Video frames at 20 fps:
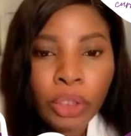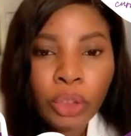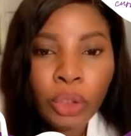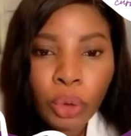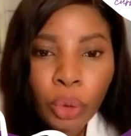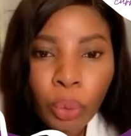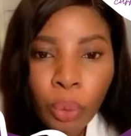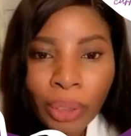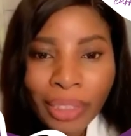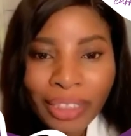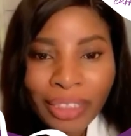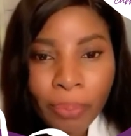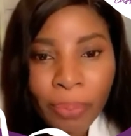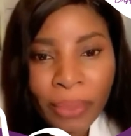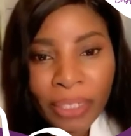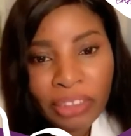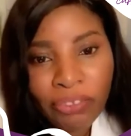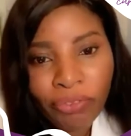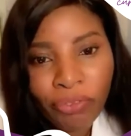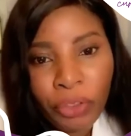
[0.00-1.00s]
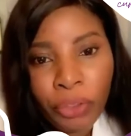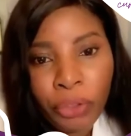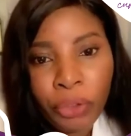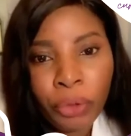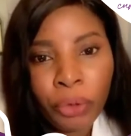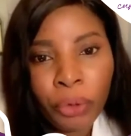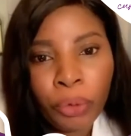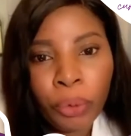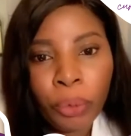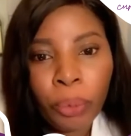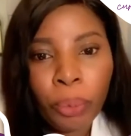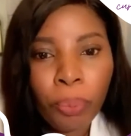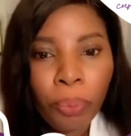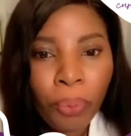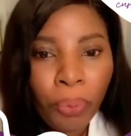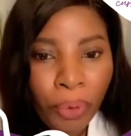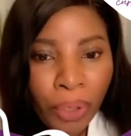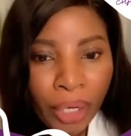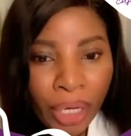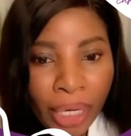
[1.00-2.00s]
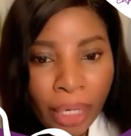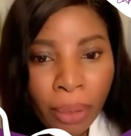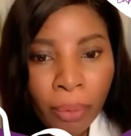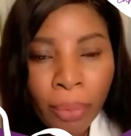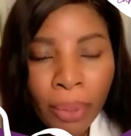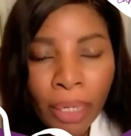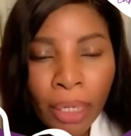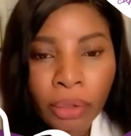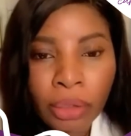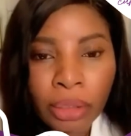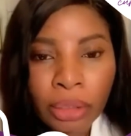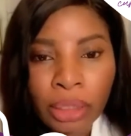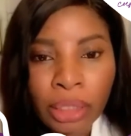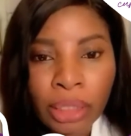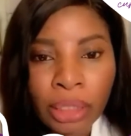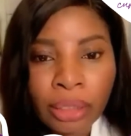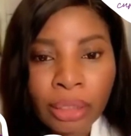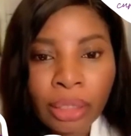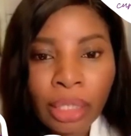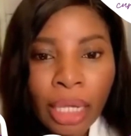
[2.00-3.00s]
do what's best for you, pray about it,